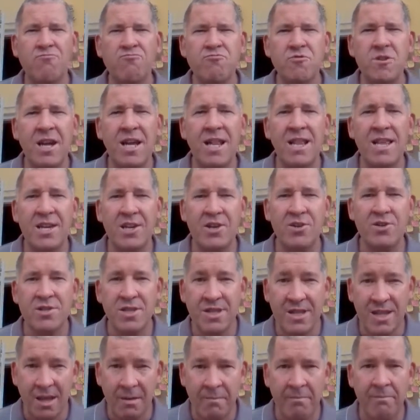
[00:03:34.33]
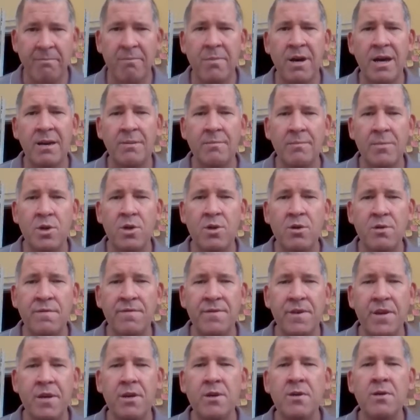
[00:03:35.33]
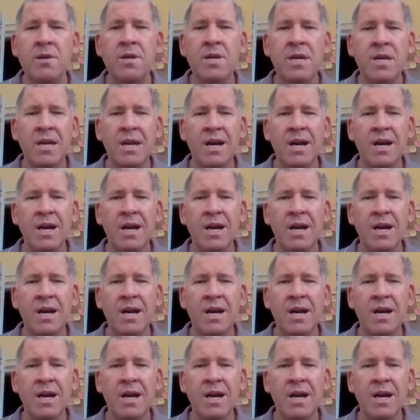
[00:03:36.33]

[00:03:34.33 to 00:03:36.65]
really good, and it might move you.